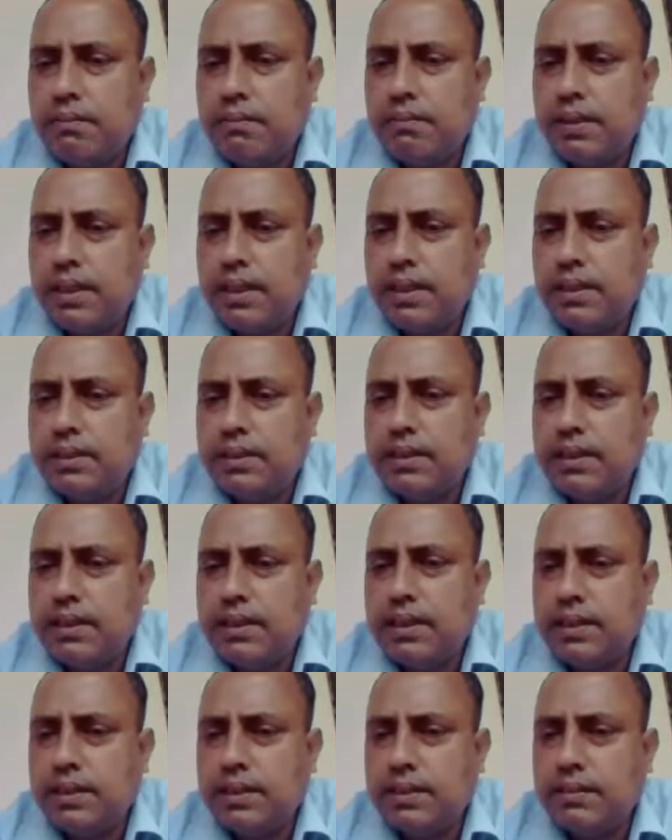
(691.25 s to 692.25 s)
minus
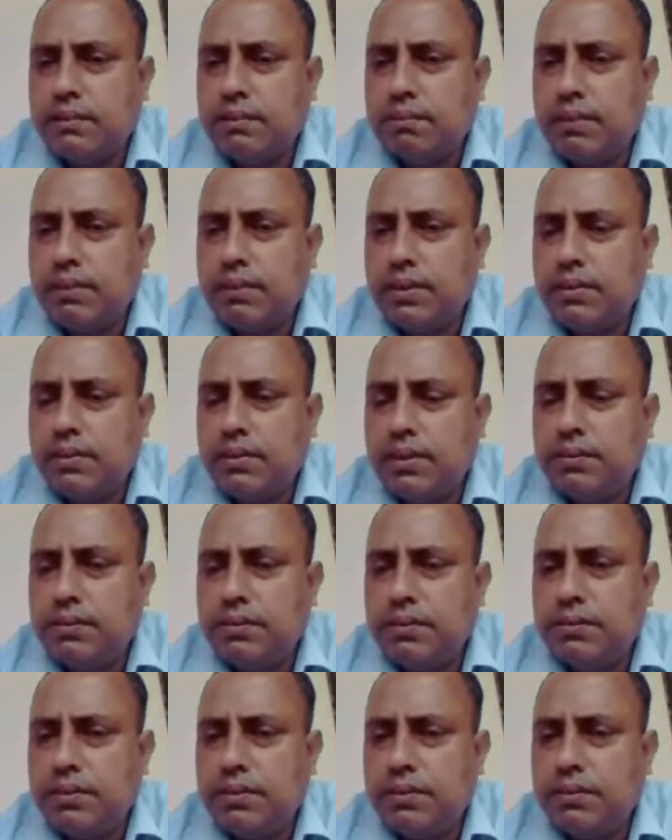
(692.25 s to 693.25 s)
8x plus
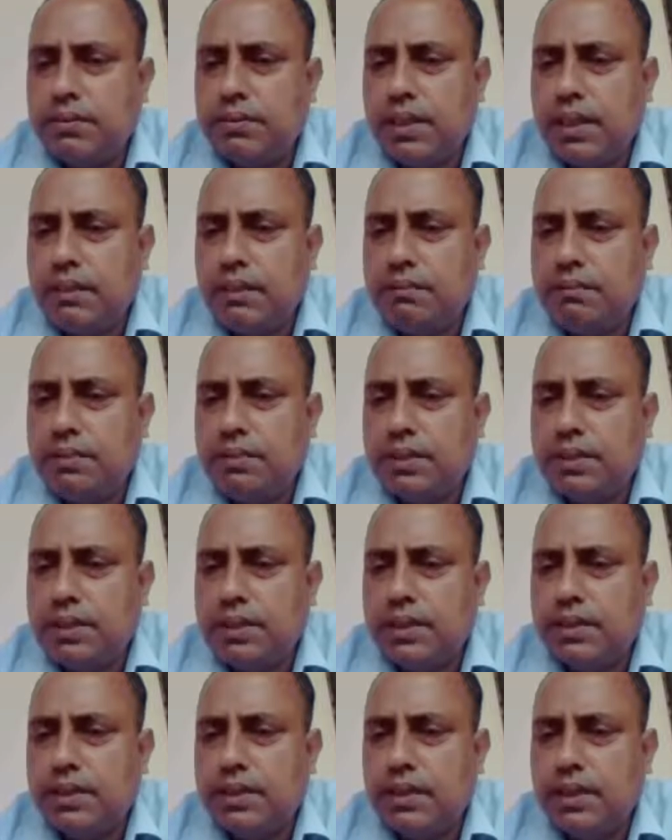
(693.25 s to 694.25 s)
150 will come this
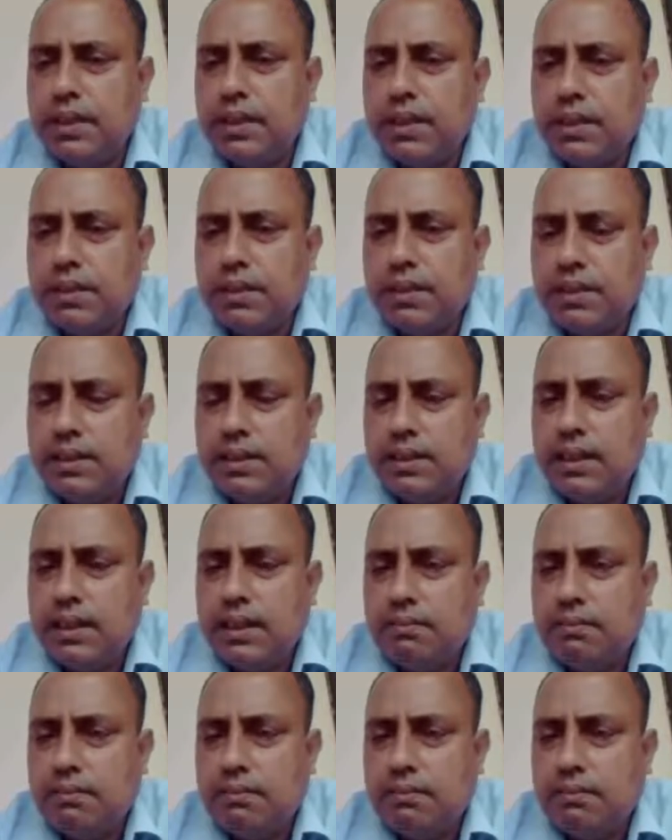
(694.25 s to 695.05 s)
side,